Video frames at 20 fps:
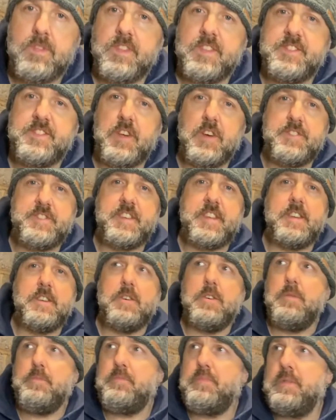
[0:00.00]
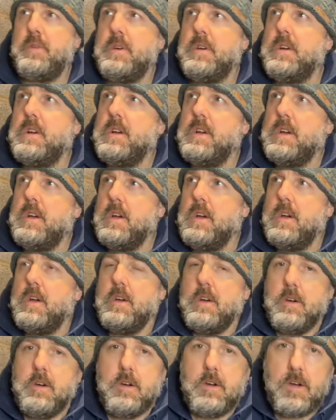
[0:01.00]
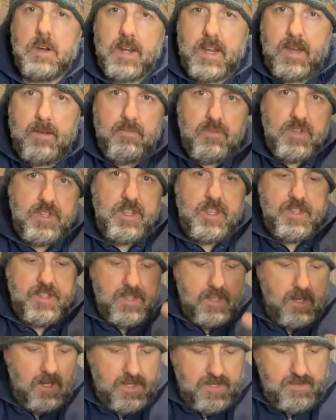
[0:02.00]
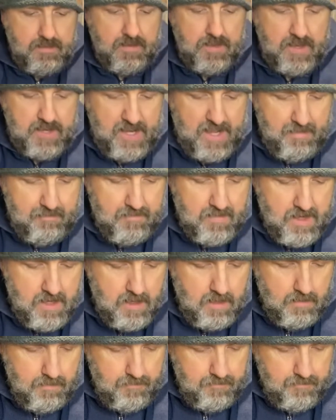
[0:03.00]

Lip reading: touching up, now much this cost with the dampener,